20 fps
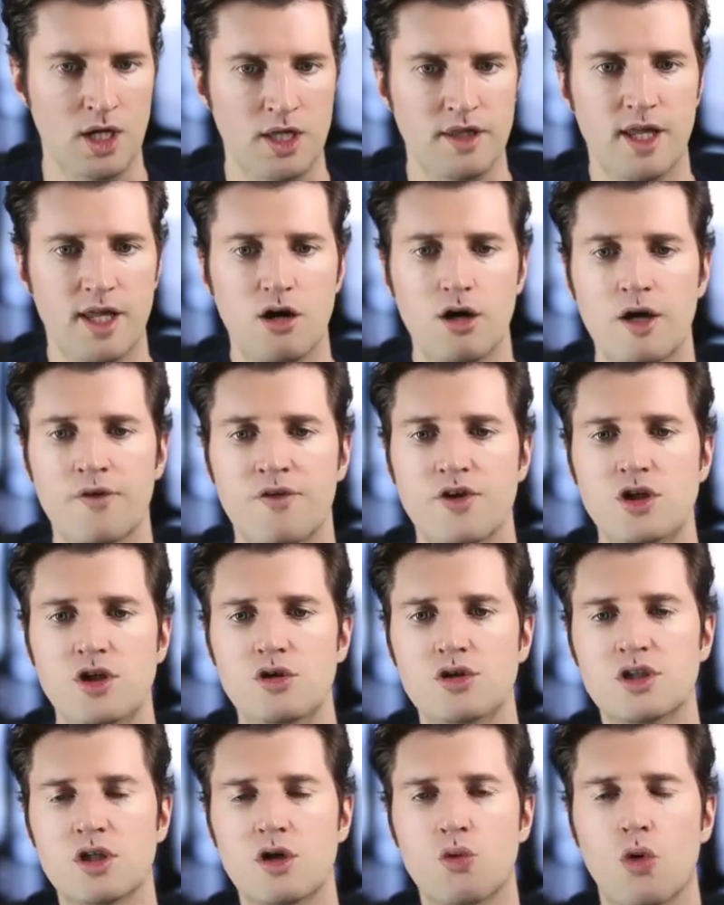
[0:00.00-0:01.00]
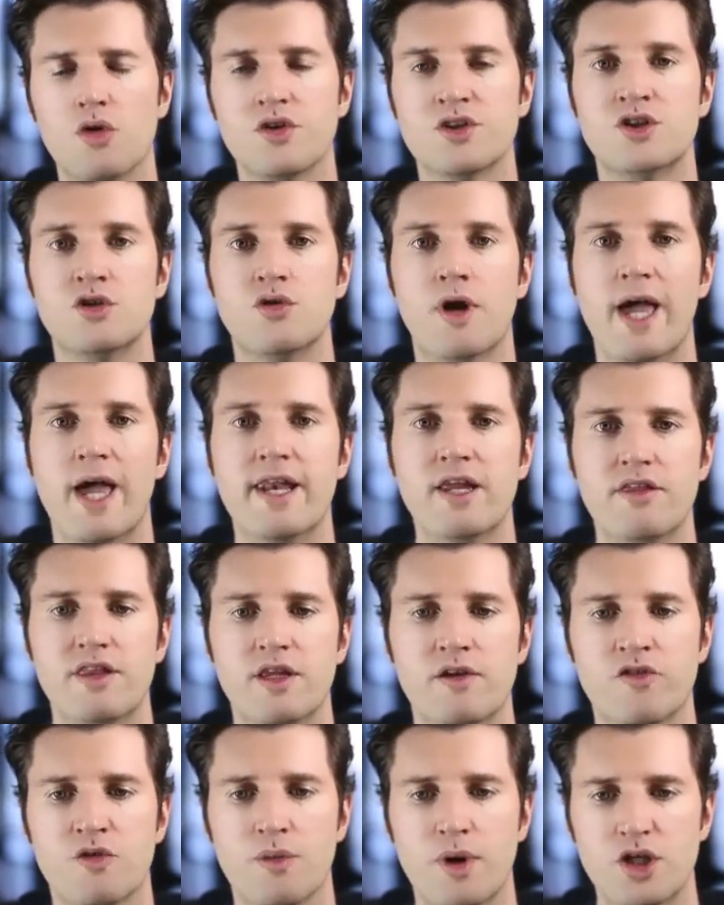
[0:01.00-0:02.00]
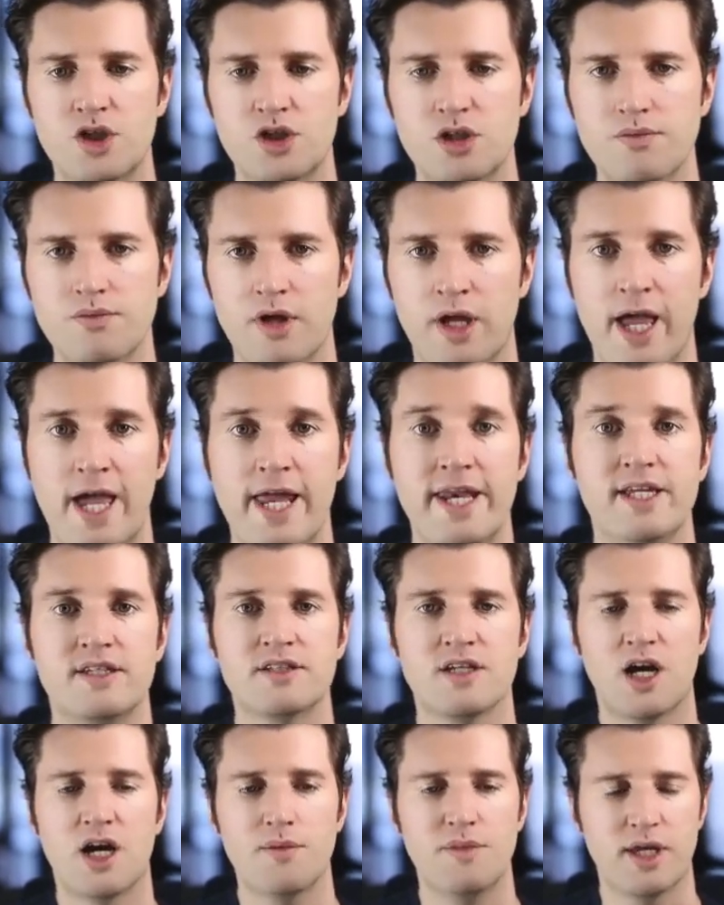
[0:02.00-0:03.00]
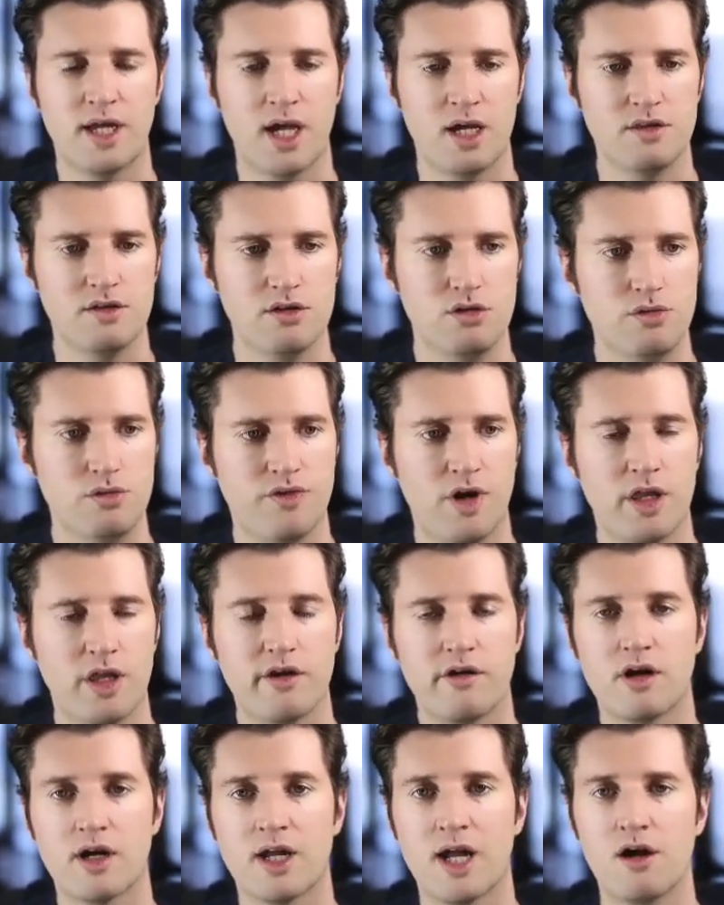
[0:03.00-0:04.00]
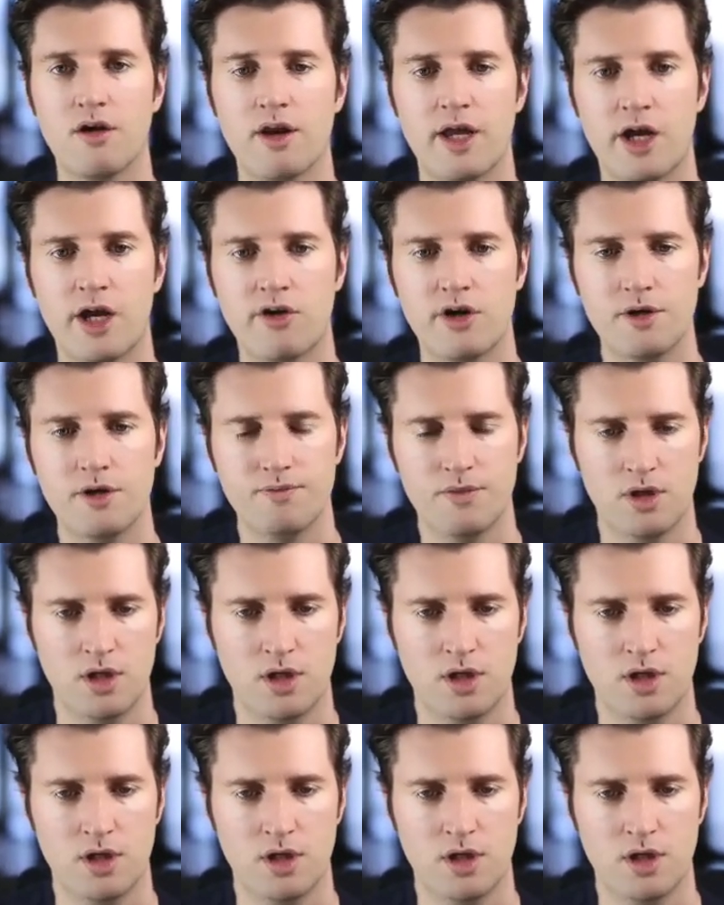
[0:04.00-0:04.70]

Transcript: Now, if a user wants to edit the information at any time, they can do via their account area.